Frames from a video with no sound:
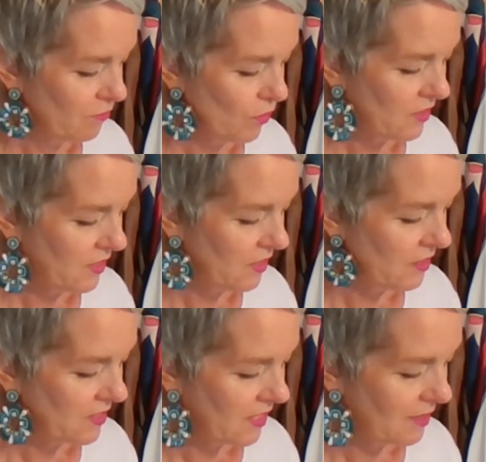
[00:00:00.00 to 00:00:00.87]

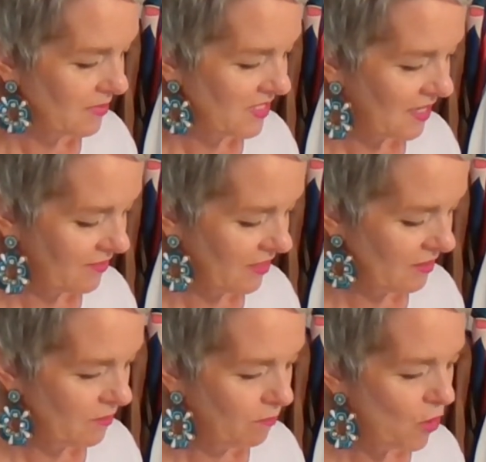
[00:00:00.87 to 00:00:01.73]
fourteen times
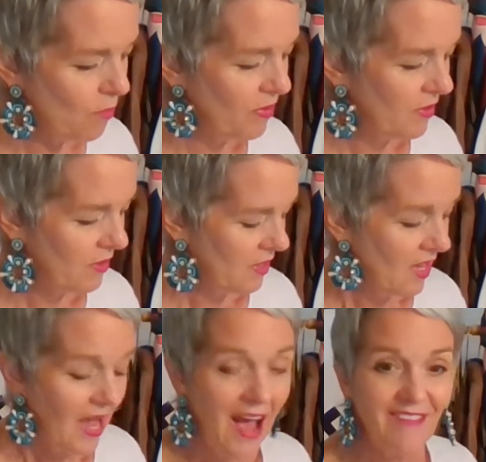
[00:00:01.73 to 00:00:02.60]
seven, boop,
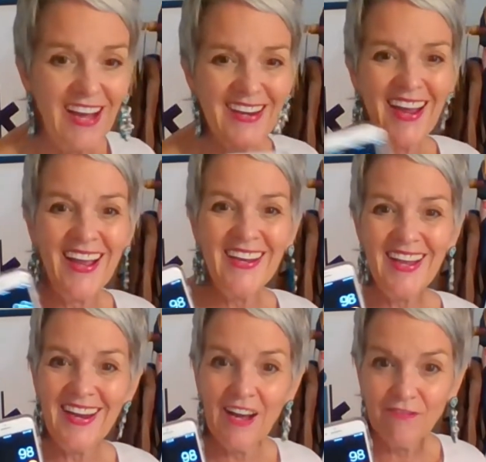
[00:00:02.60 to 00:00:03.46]
I've got
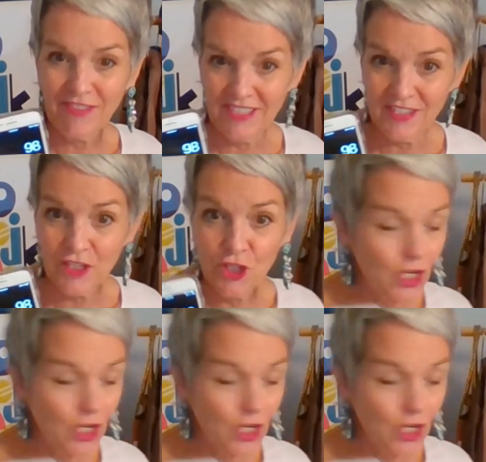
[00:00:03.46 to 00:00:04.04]
ninety-eight outfits